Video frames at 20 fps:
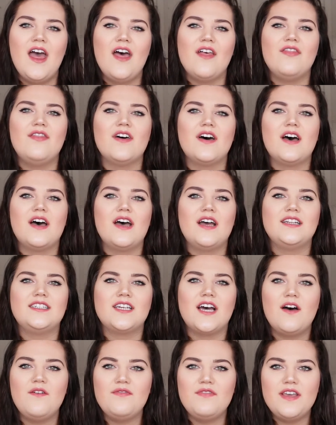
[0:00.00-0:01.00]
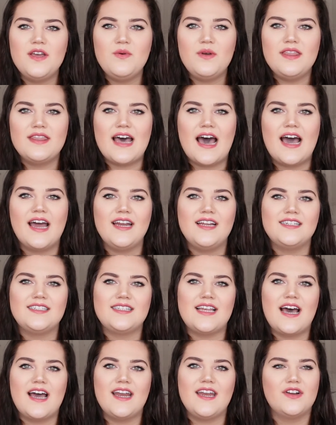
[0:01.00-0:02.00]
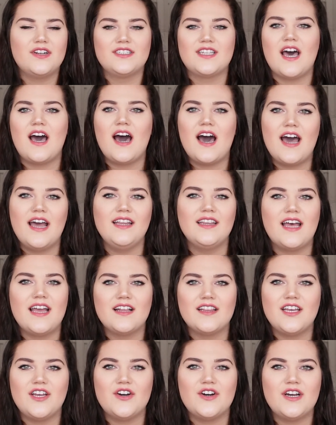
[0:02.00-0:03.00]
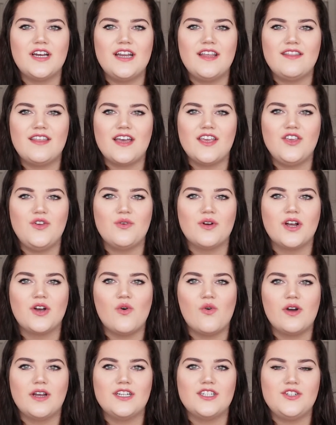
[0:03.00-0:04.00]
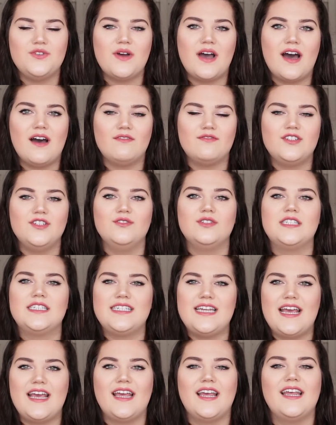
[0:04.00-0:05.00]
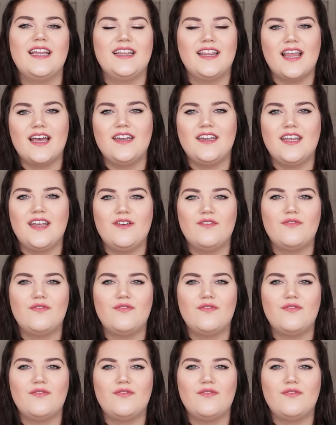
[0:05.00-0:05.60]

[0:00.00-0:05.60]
The tough thing with that is that there's a high likelihood that you are going to have to stay in London